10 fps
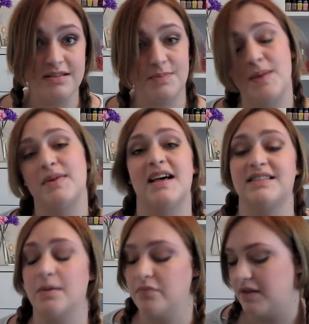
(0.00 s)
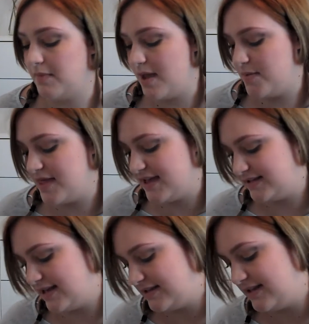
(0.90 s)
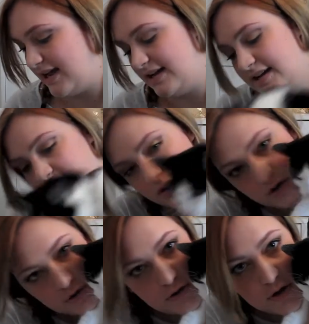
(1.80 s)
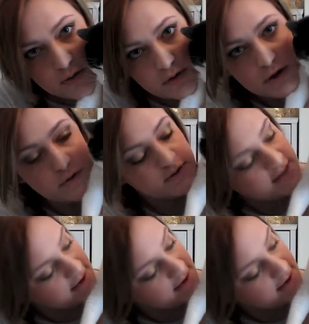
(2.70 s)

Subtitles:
So maybe that's something. Maybe they sense it. Do you